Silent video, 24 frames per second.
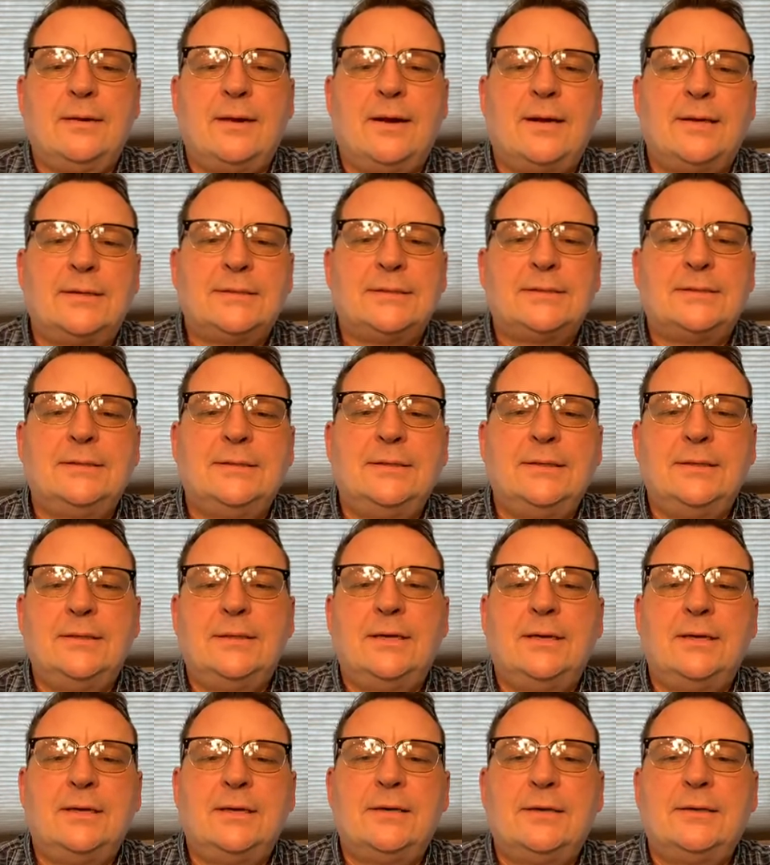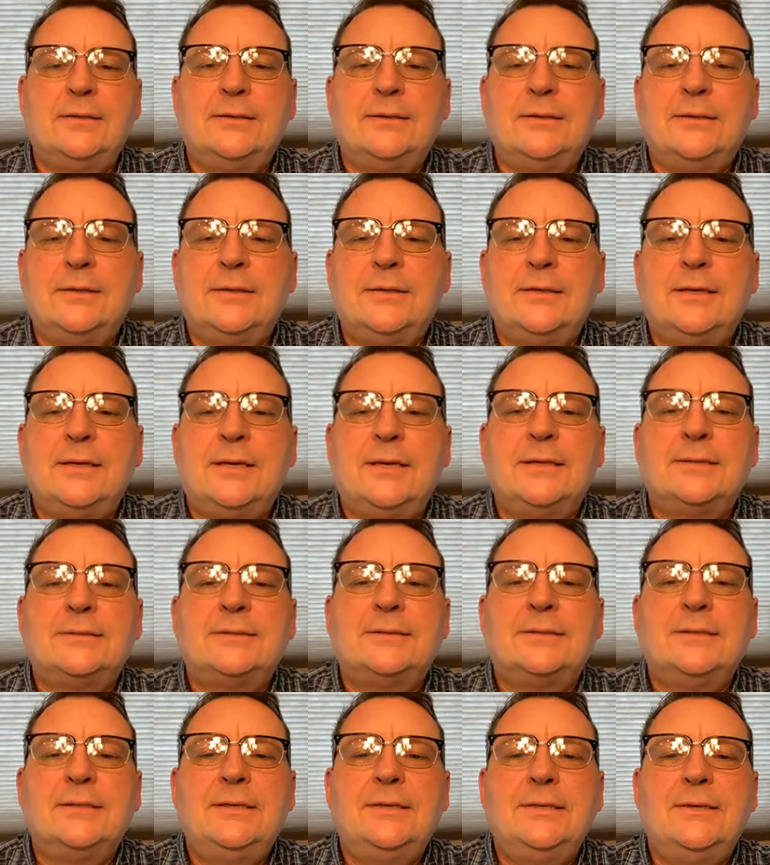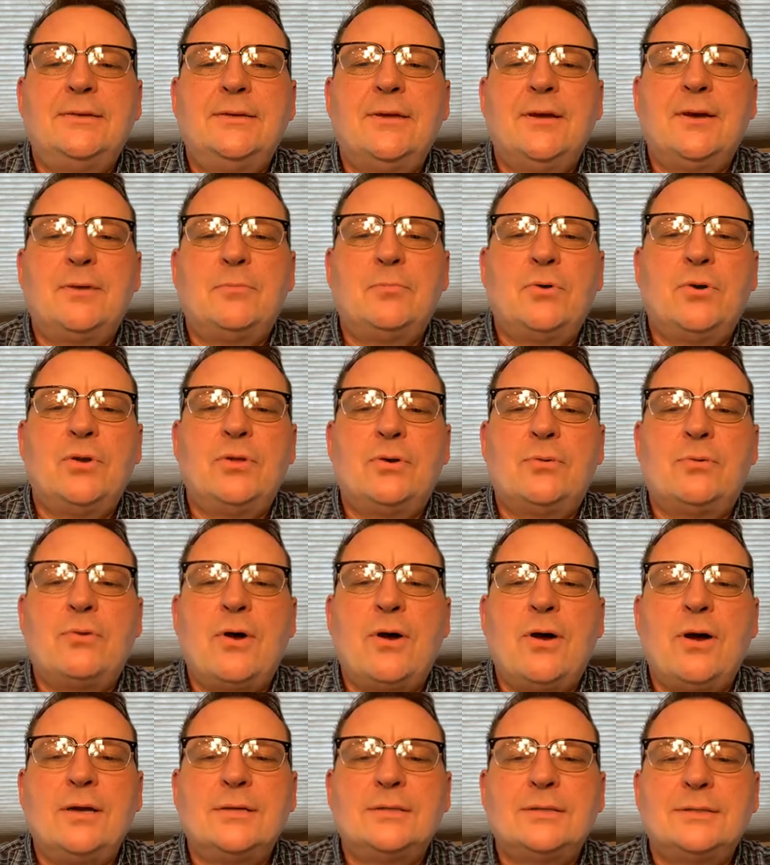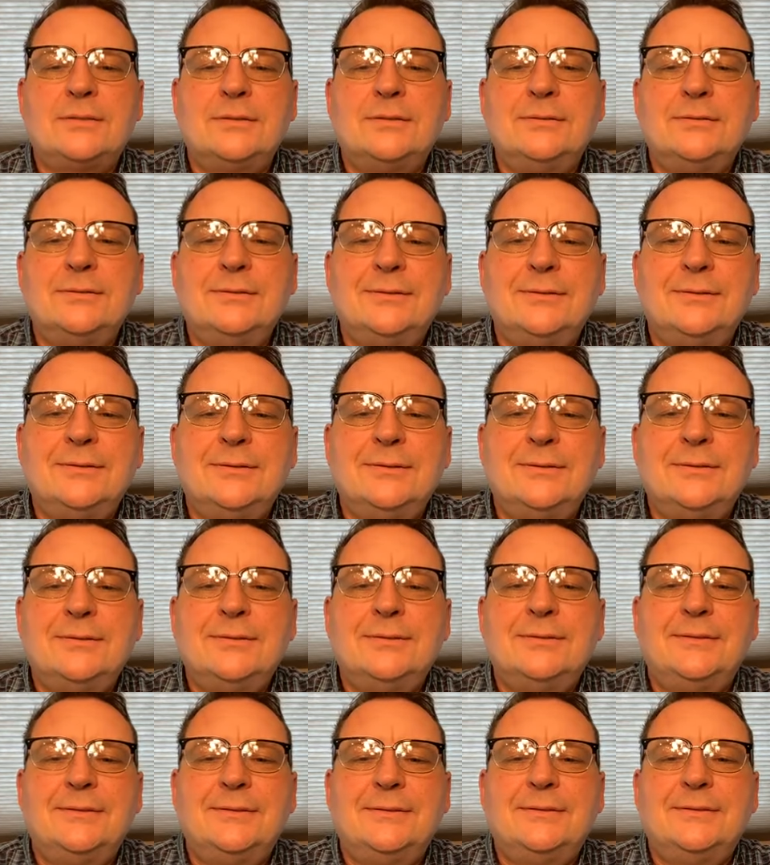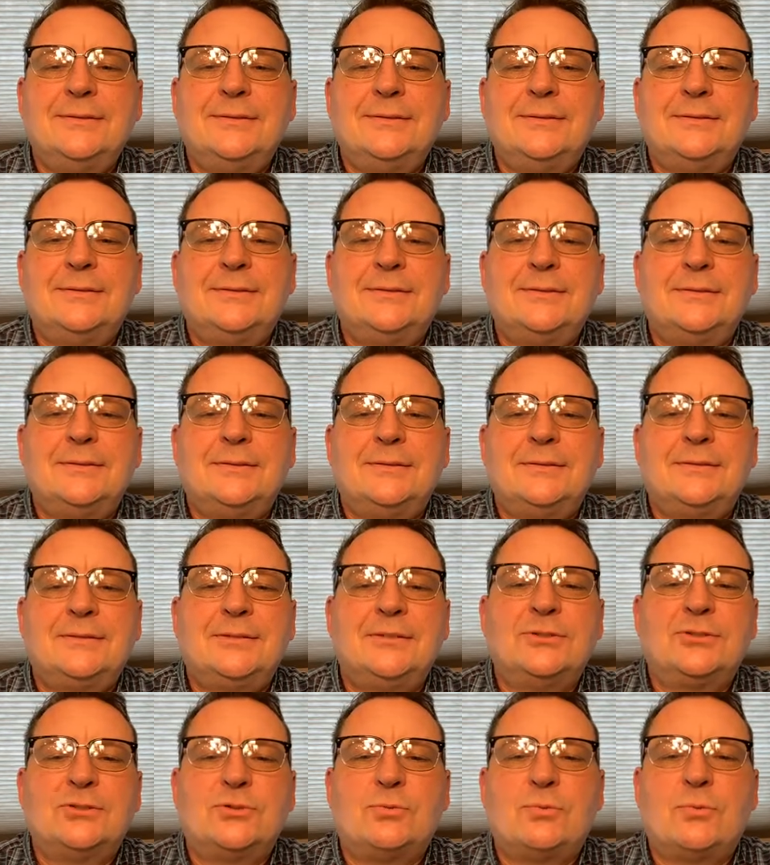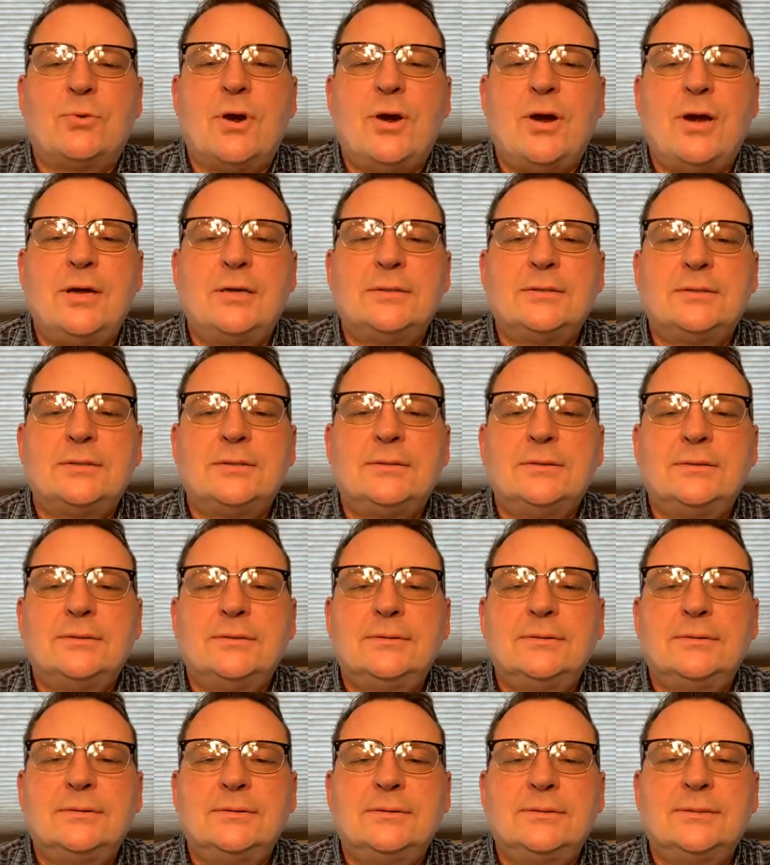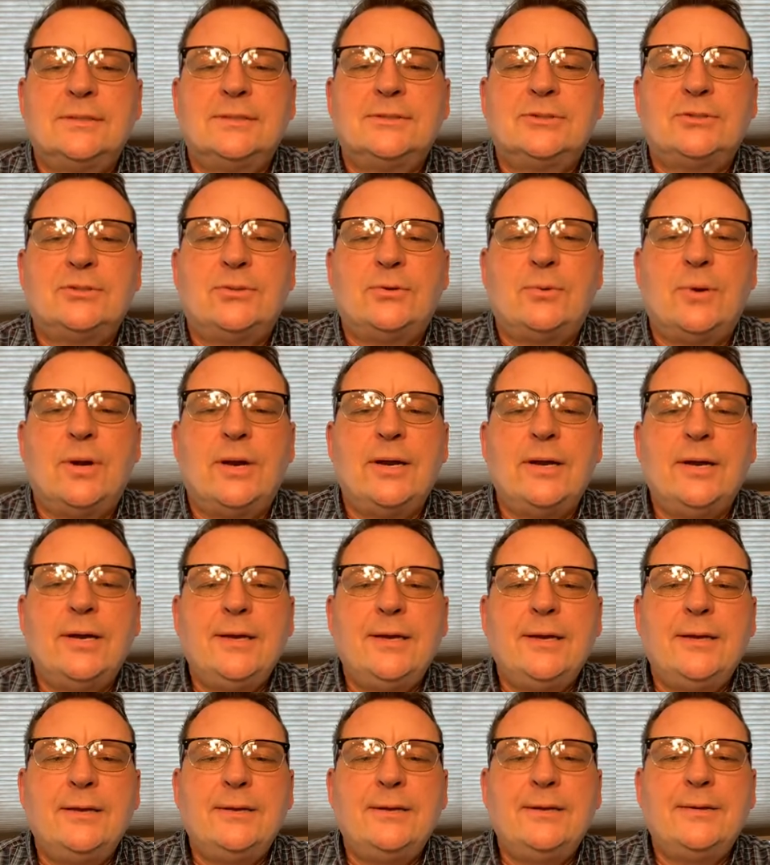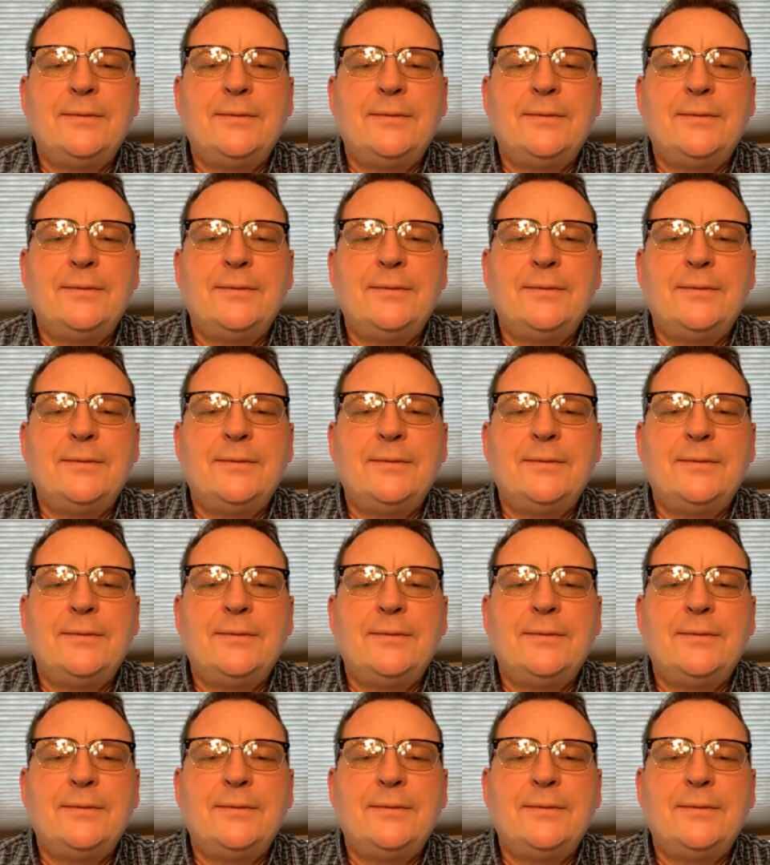I see uh, See you there, Brother Ross, Sister Ross, Sister Ray.